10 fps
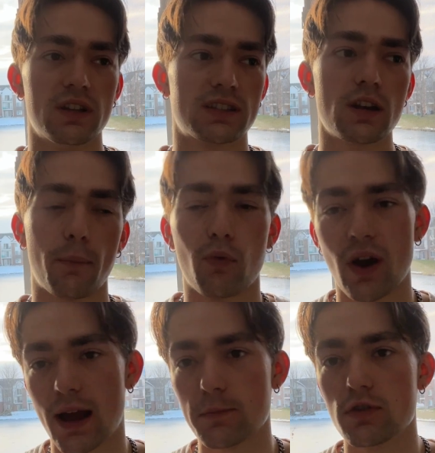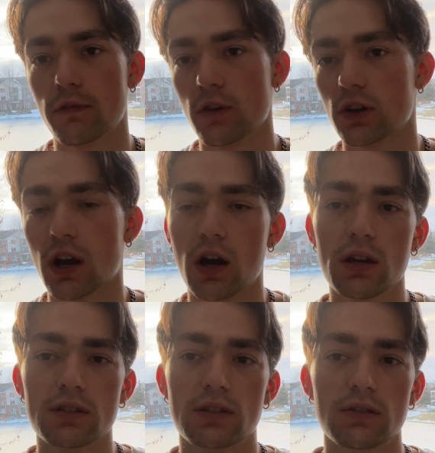gonna prime you for your
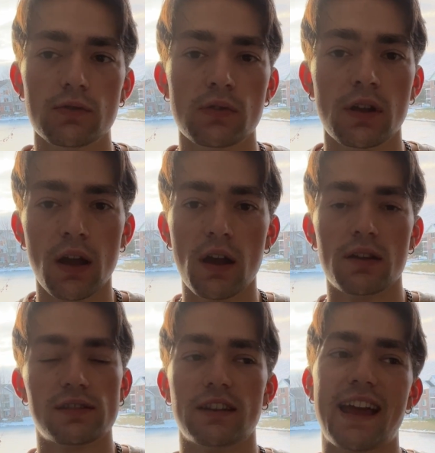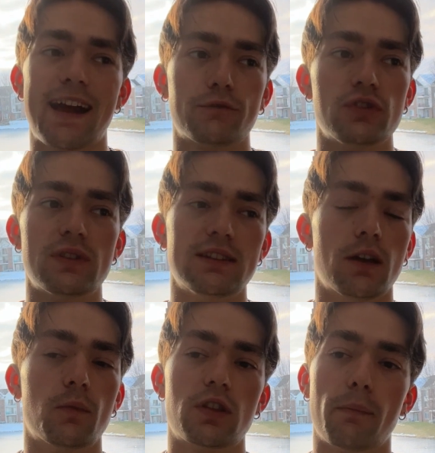cut too. So then after you get done
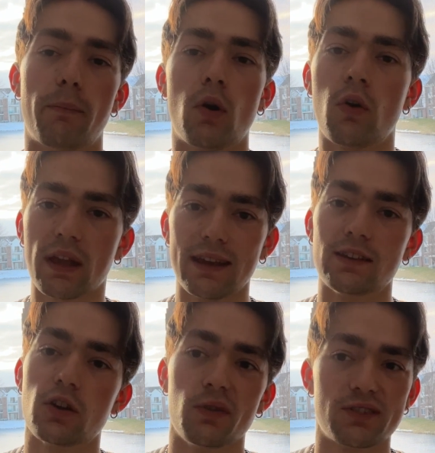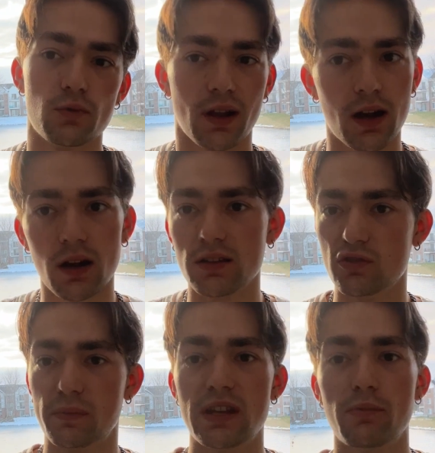with your bulk and you go into a cut, you'll
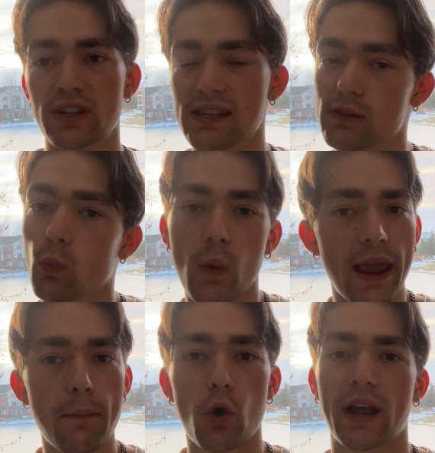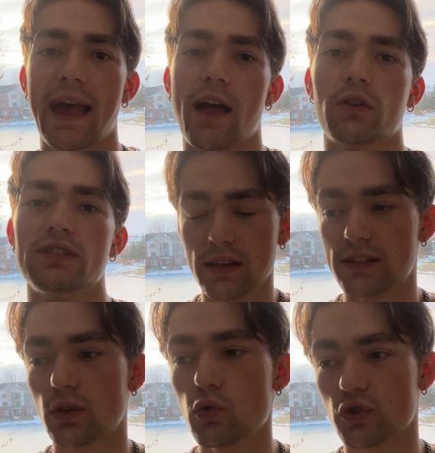be able to eat way more calories. It's a
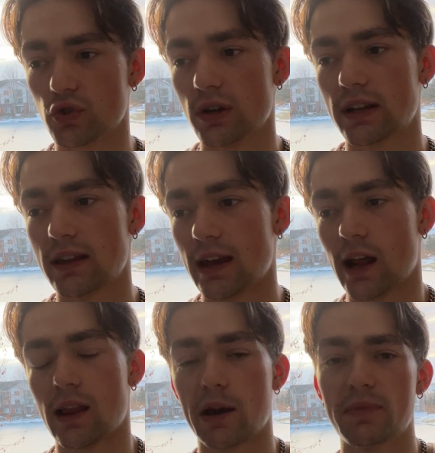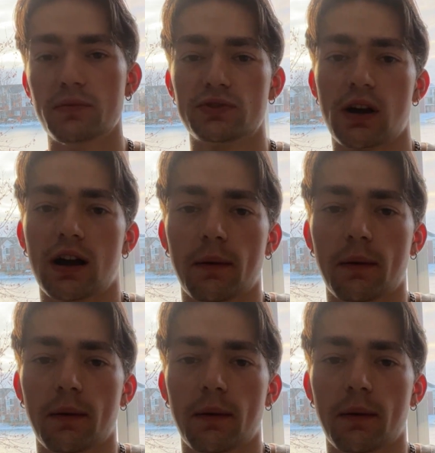cool trick that not a lot of people talk